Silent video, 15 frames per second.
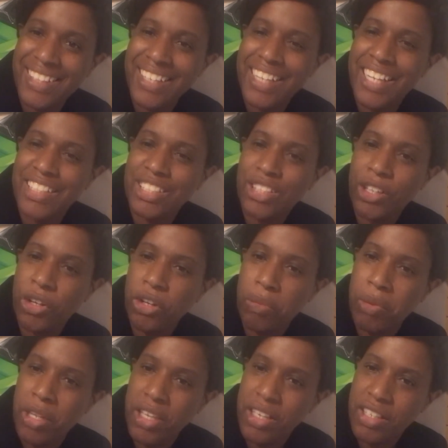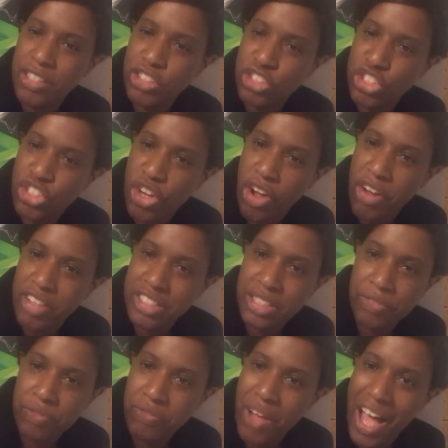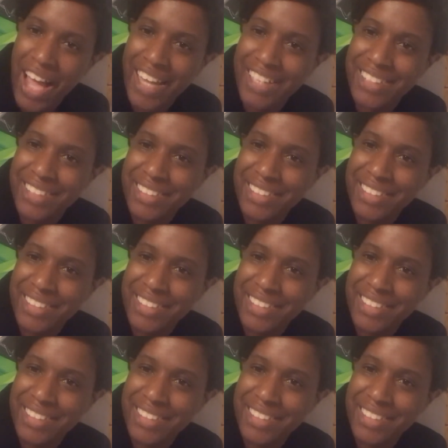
It's going to be just fine.